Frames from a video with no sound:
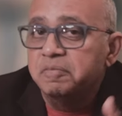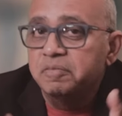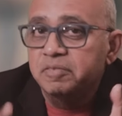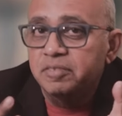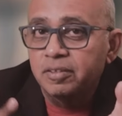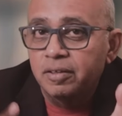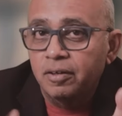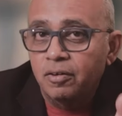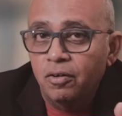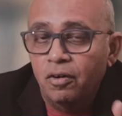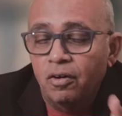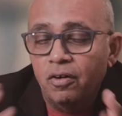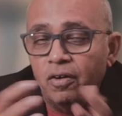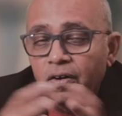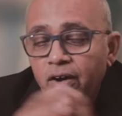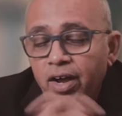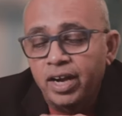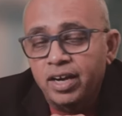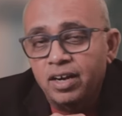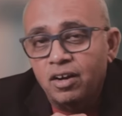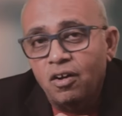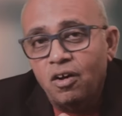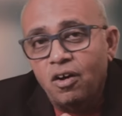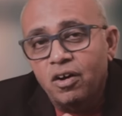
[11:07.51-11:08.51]
Go and
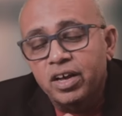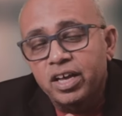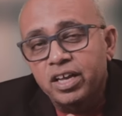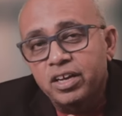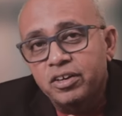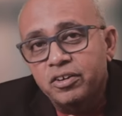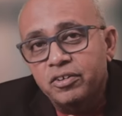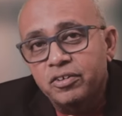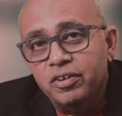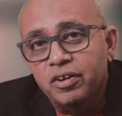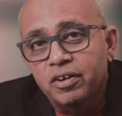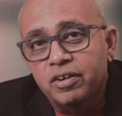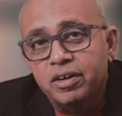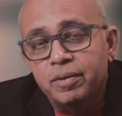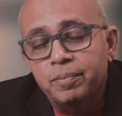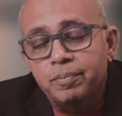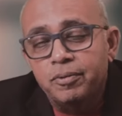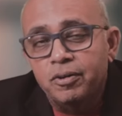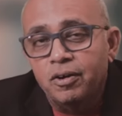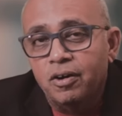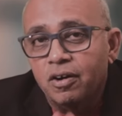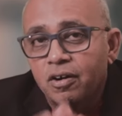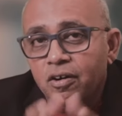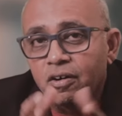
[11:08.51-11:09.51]
log into your crypto
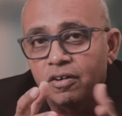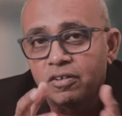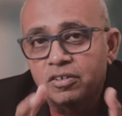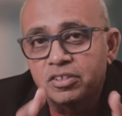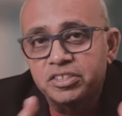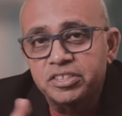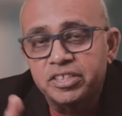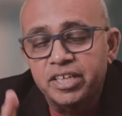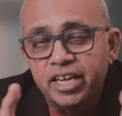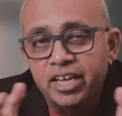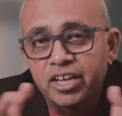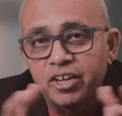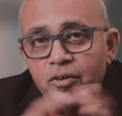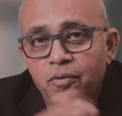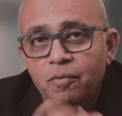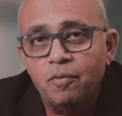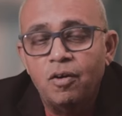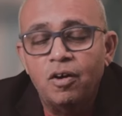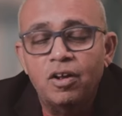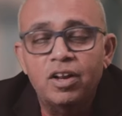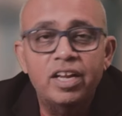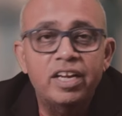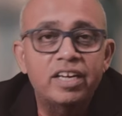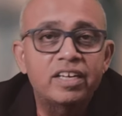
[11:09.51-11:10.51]
account, check your
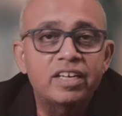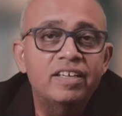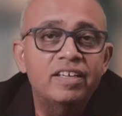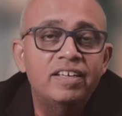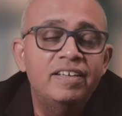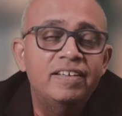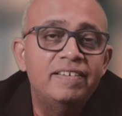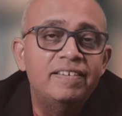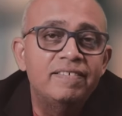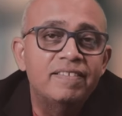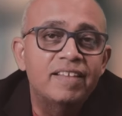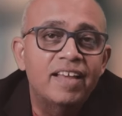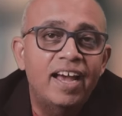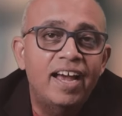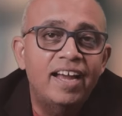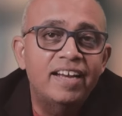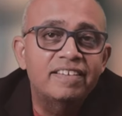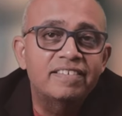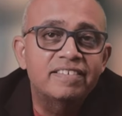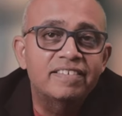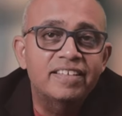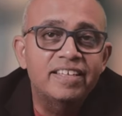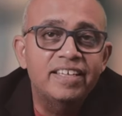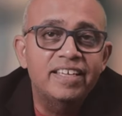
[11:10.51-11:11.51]
wallet and
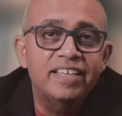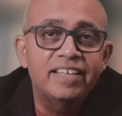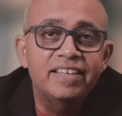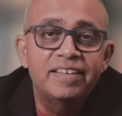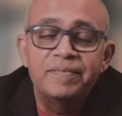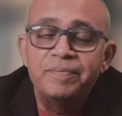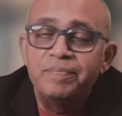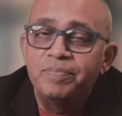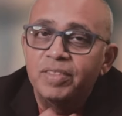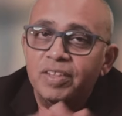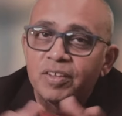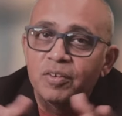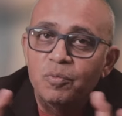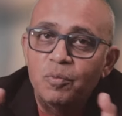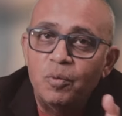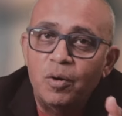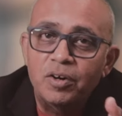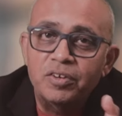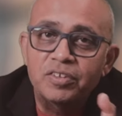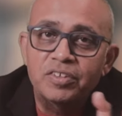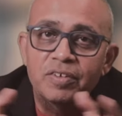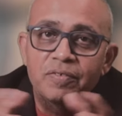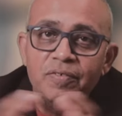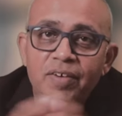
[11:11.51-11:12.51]
see what's
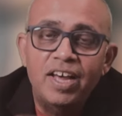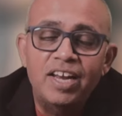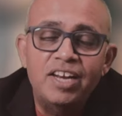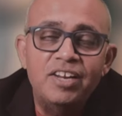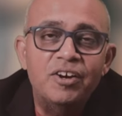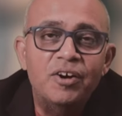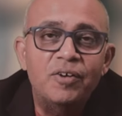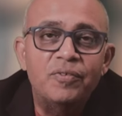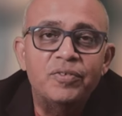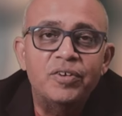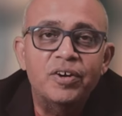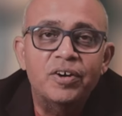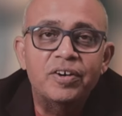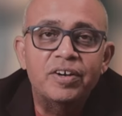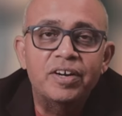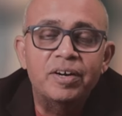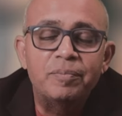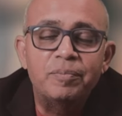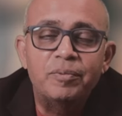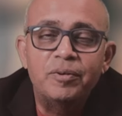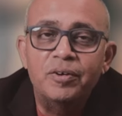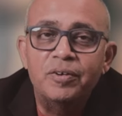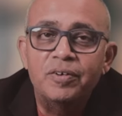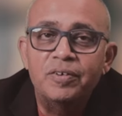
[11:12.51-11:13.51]
the value of your
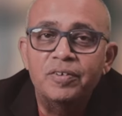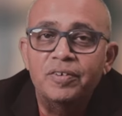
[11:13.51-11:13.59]
crypto.